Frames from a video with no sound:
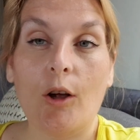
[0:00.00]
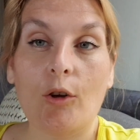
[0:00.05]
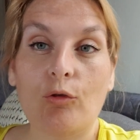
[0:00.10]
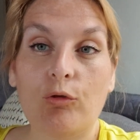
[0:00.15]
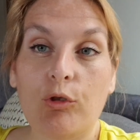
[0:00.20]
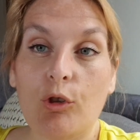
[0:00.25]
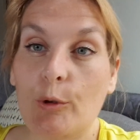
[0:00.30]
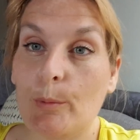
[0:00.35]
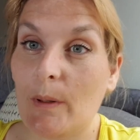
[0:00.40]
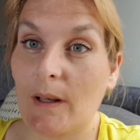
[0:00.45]

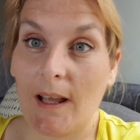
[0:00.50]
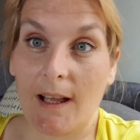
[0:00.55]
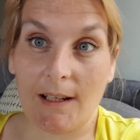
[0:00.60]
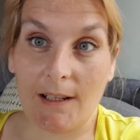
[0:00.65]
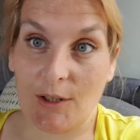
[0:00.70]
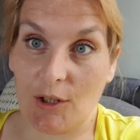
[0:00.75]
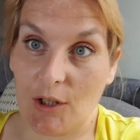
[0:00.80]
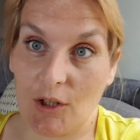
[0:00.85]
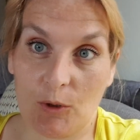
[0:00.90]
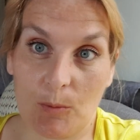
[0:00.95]
Reuben had a
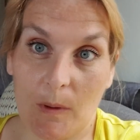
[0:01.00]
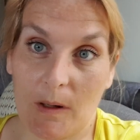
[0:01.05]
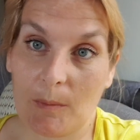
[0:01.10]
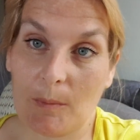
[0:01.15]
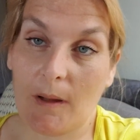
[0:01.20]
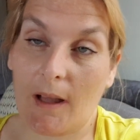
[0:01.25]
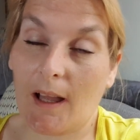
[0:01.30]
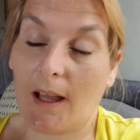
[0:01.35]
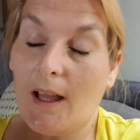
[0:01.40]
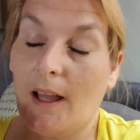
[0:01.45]
gingerbread
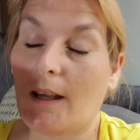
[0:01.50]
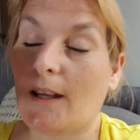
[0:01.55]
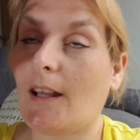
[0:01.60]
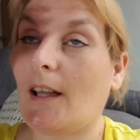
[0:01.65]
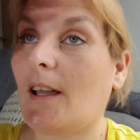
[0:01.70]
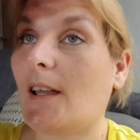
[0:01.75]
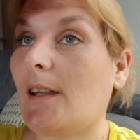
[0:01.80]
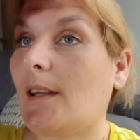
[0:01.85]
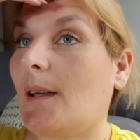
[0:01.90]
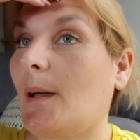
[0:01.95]
man, I
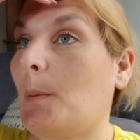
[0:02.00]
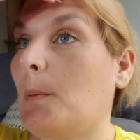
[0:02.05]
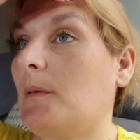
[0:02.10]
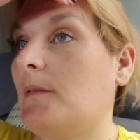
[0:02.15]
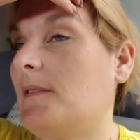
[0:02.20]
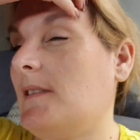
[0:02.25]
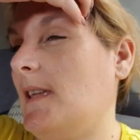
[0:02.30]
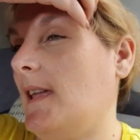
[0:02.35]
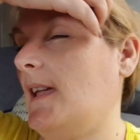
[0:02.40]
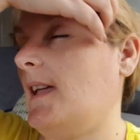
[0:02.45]
had a cup of
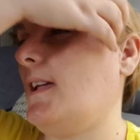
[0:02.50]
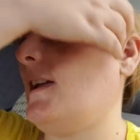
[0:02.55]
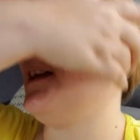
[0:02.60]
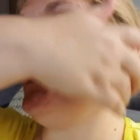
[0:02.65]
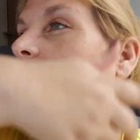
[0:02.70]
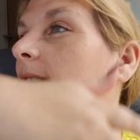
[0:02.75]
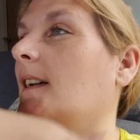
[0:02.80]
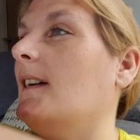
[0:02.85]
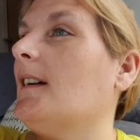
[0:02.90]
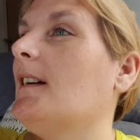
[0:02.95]

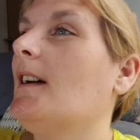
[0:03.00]
tea.